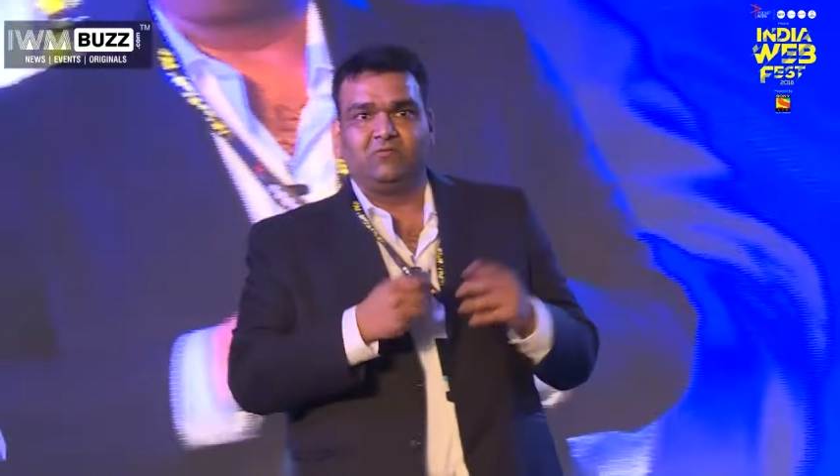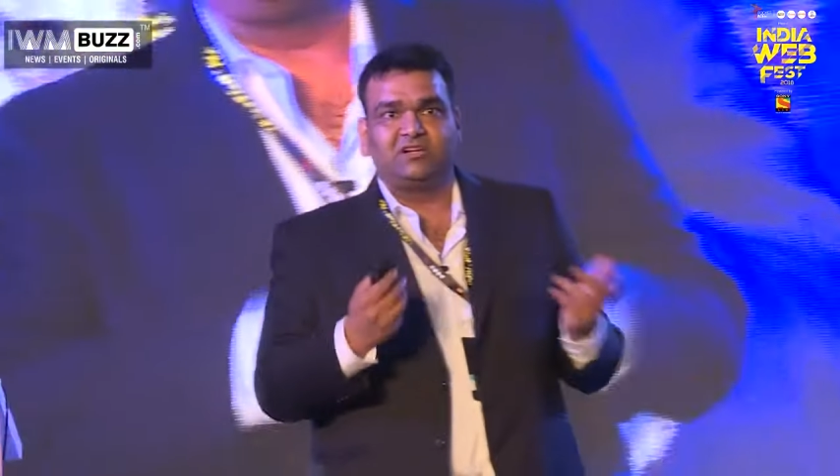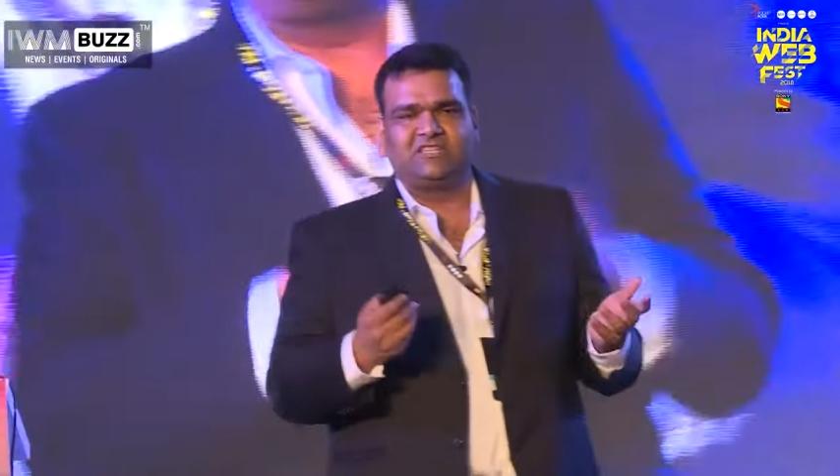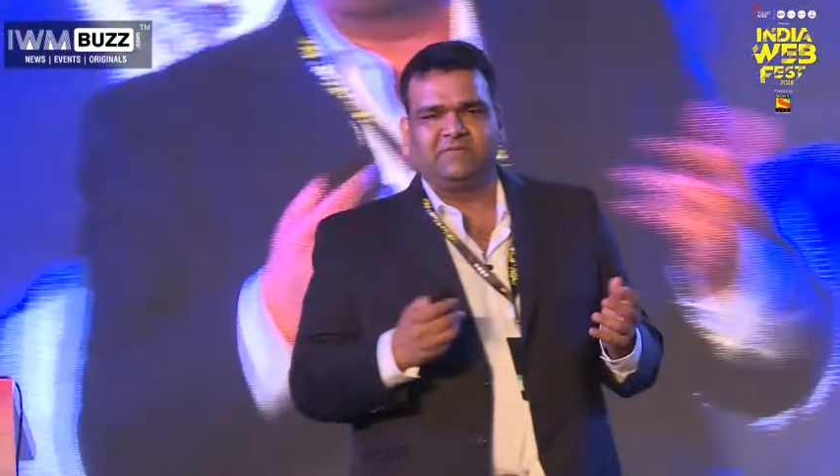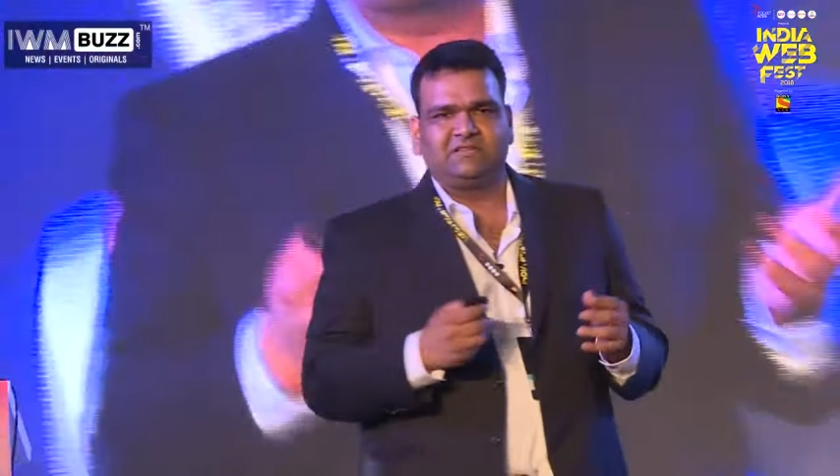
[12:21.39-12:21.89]

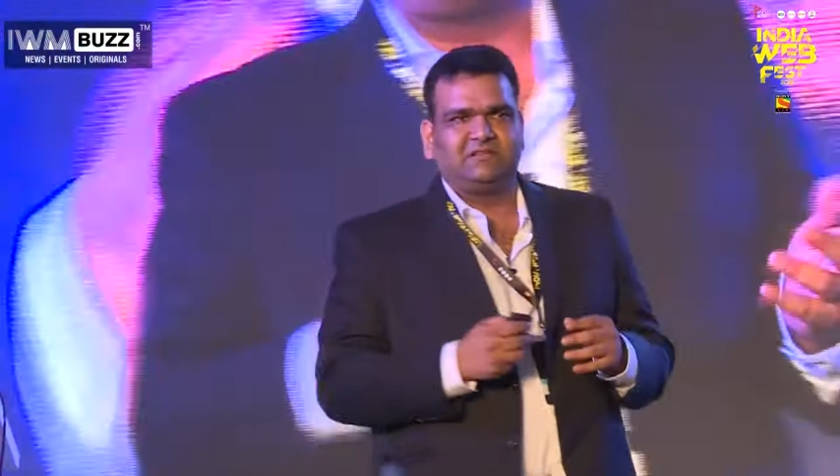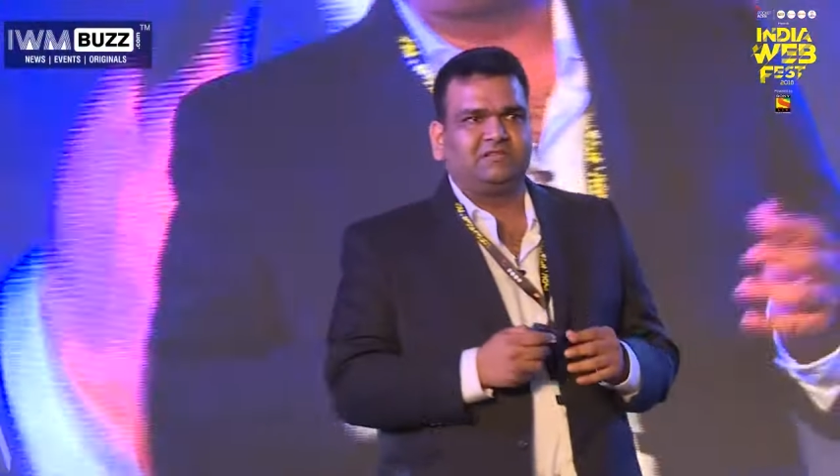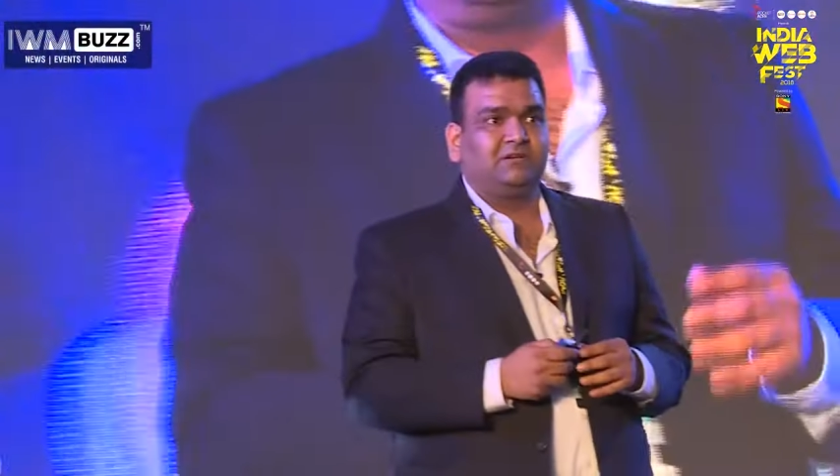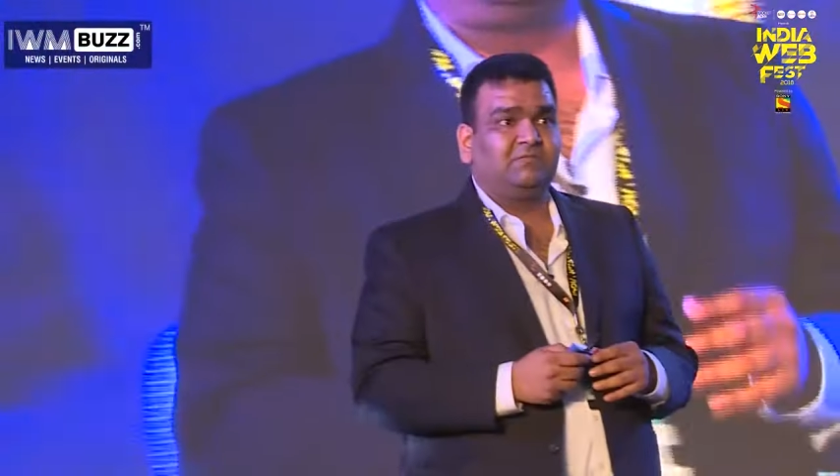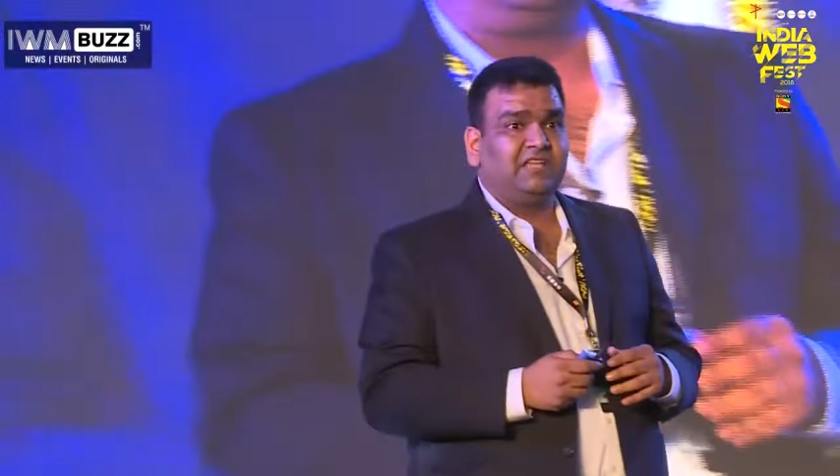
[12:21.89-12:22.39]
WhatsApp is
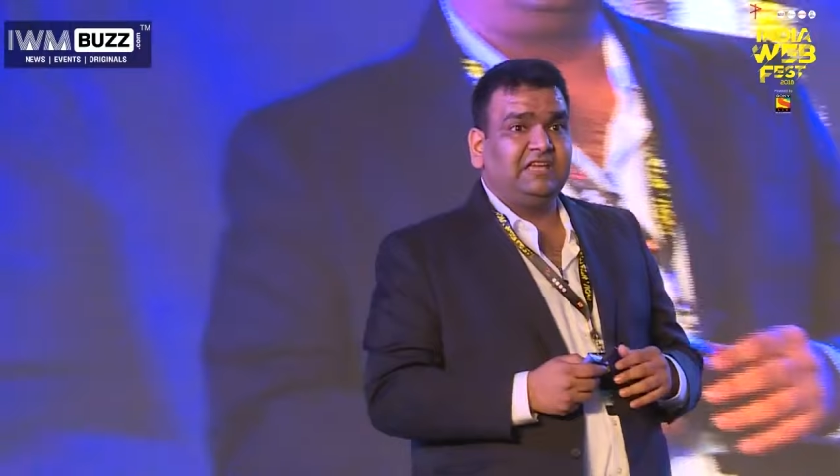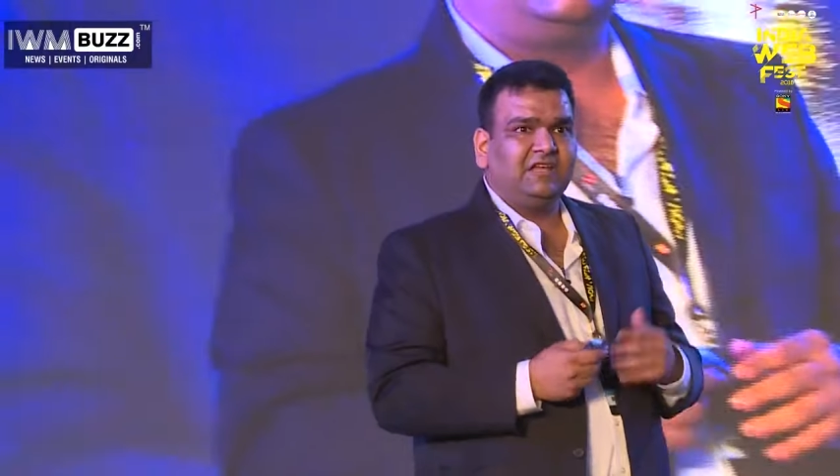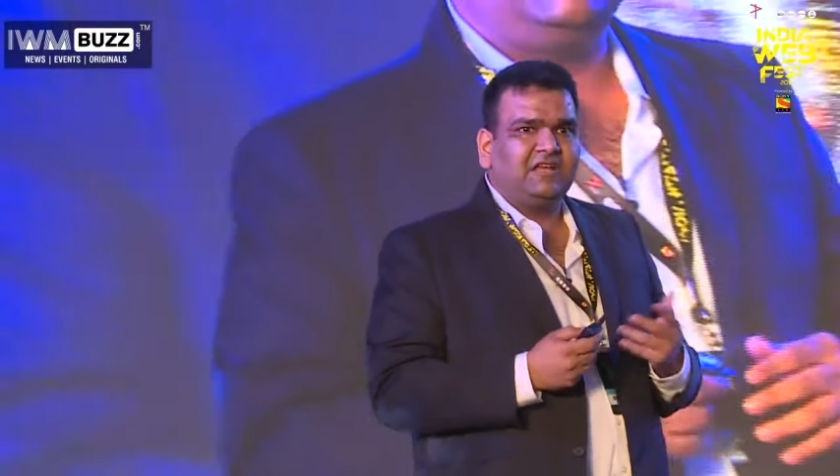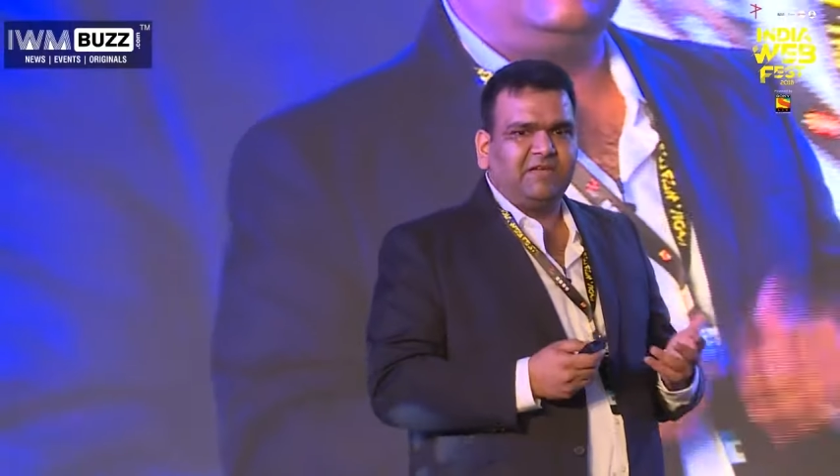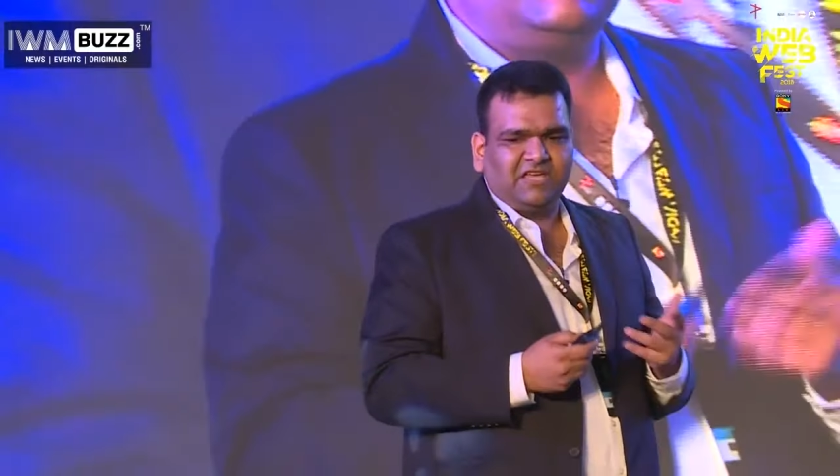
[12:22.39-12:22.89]
concerned, but he
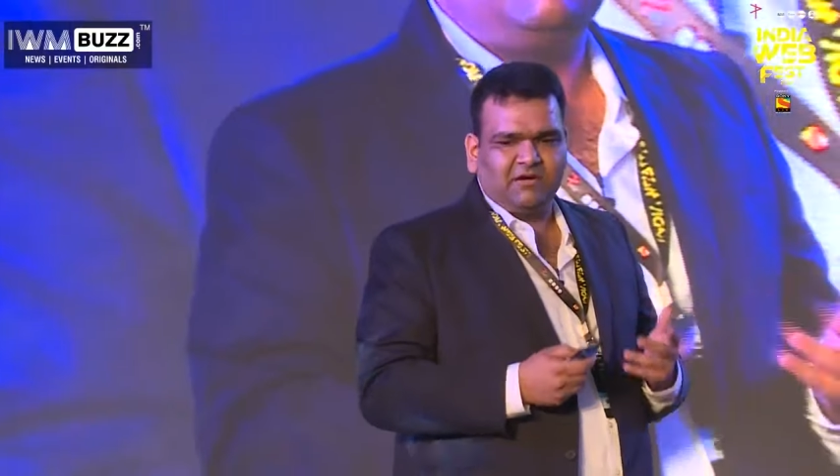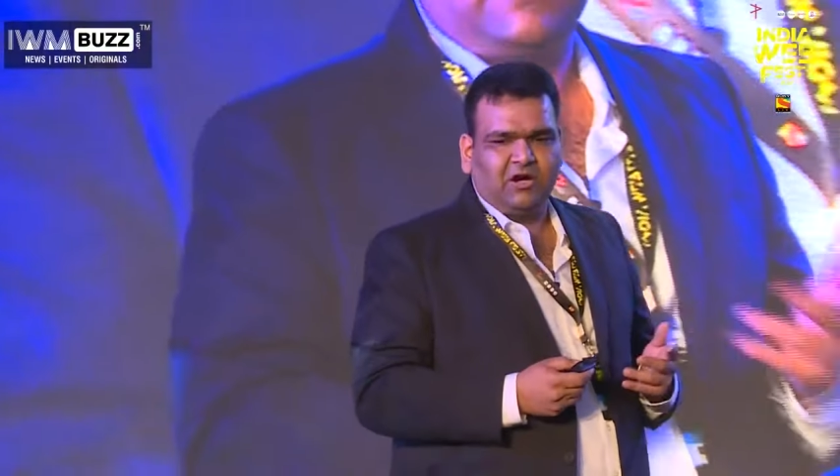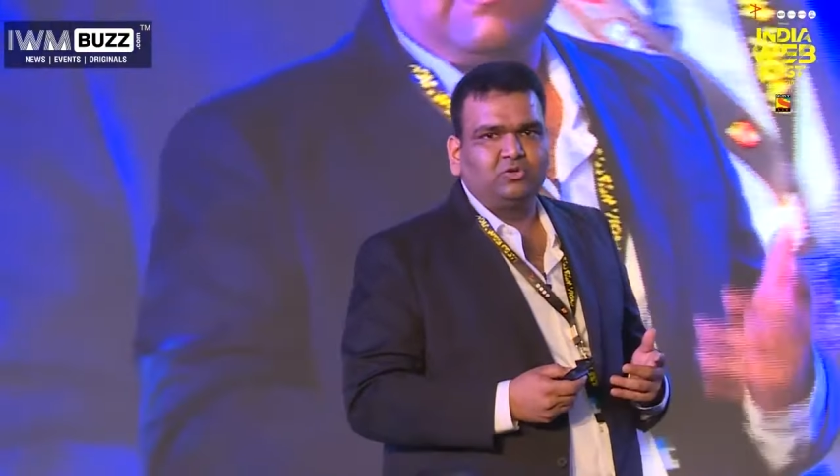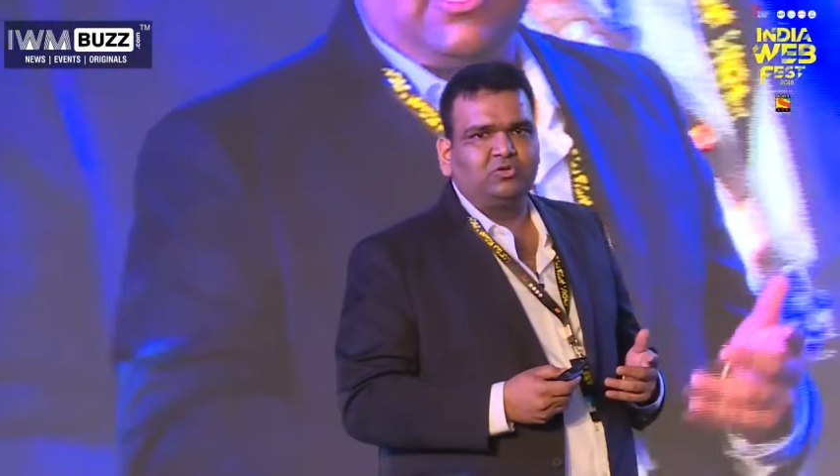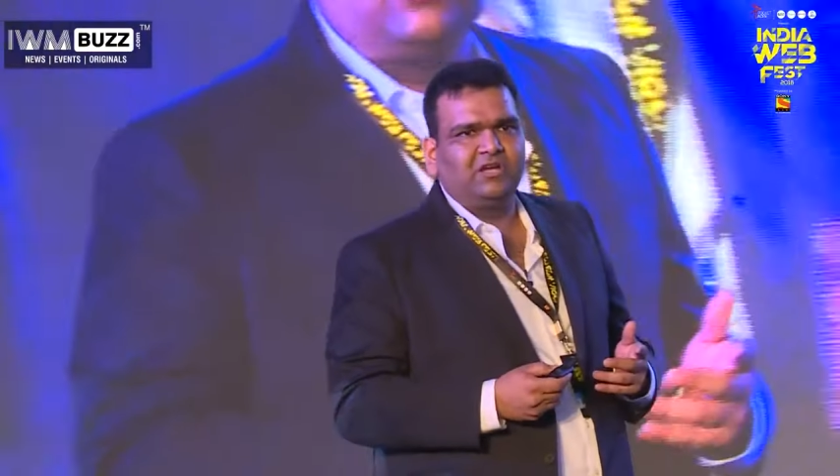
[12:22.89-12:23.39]
really became a
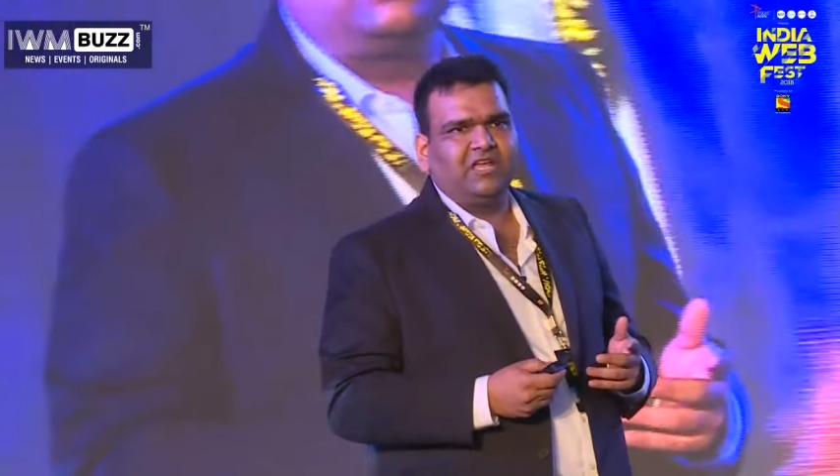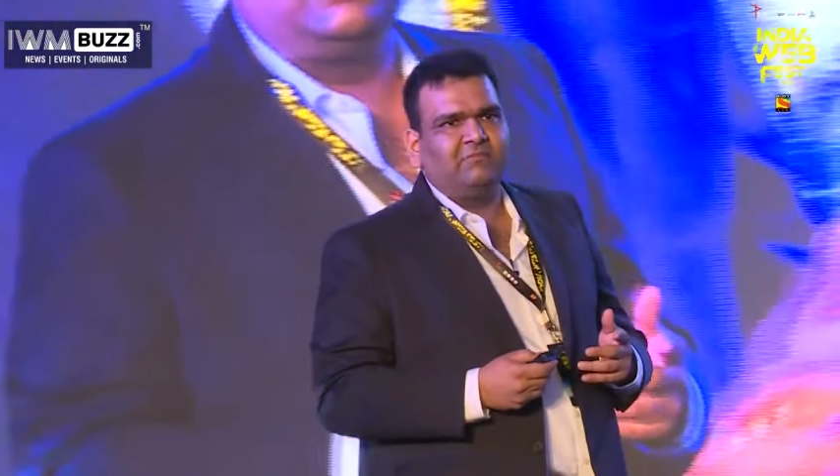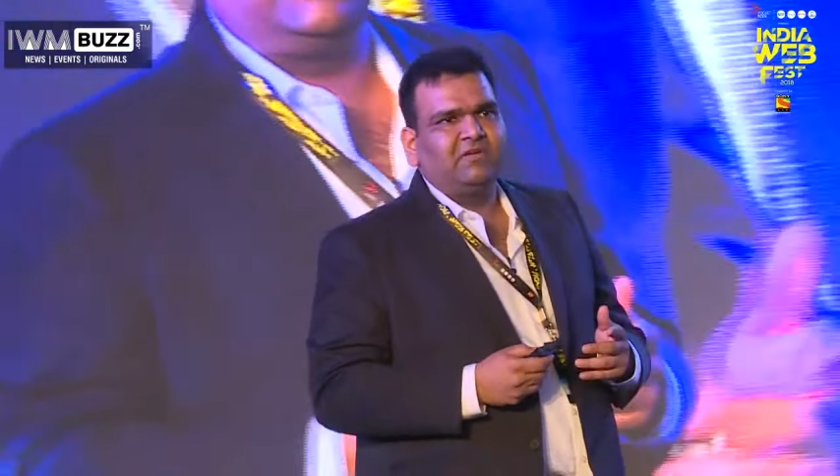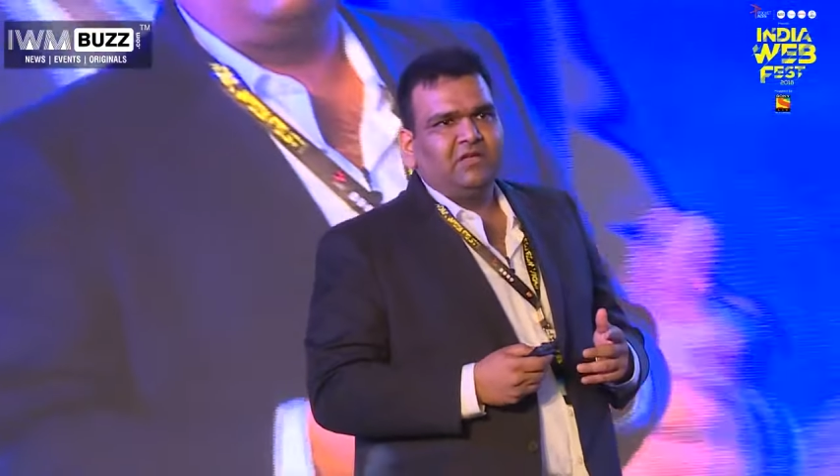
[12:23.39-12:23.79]
household name